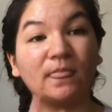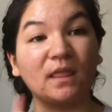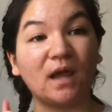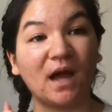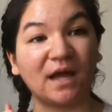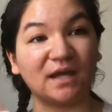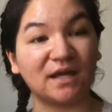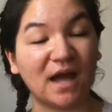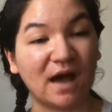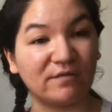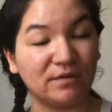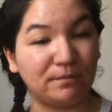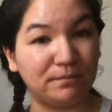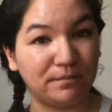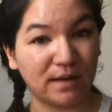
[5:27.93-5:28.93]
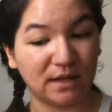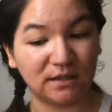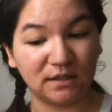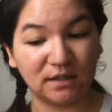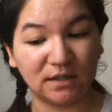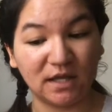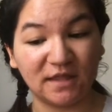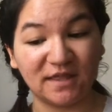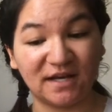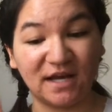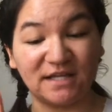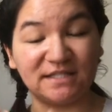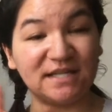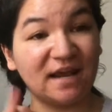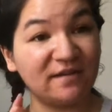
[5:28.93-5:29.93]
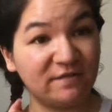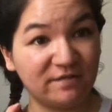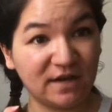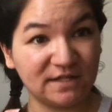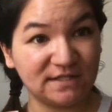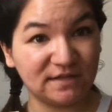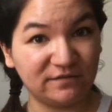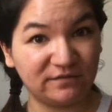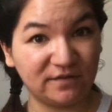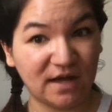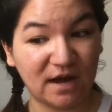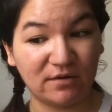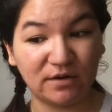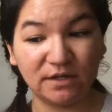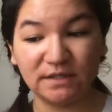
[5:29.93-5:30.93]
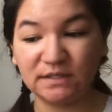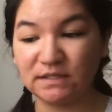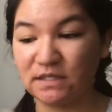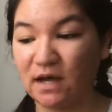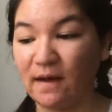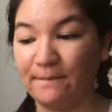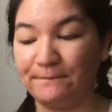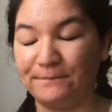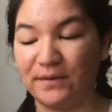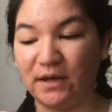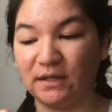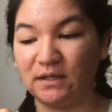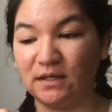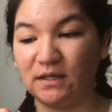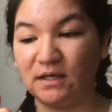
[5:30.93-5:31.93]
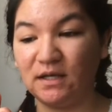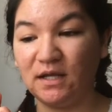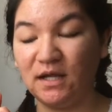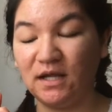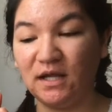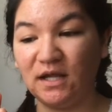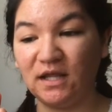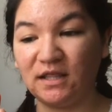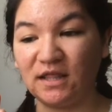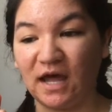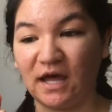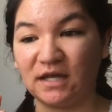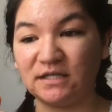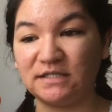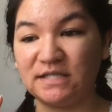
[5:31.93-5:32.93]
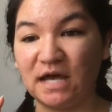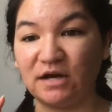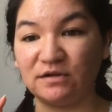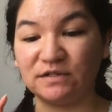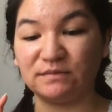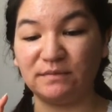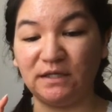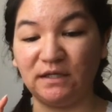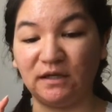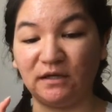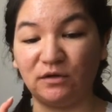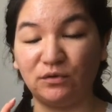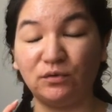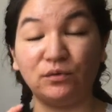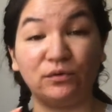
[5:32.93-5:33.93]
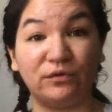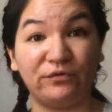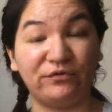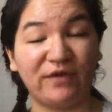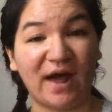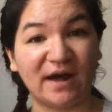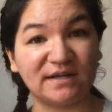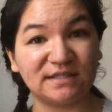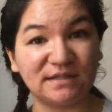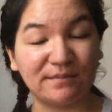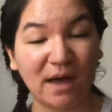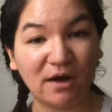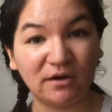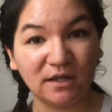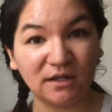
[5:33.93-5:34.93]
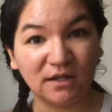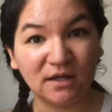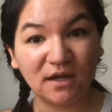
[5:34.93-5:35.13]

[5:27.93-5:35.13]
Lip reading: I can have a button that identifies the flowers, a button that tells me cool facts about it.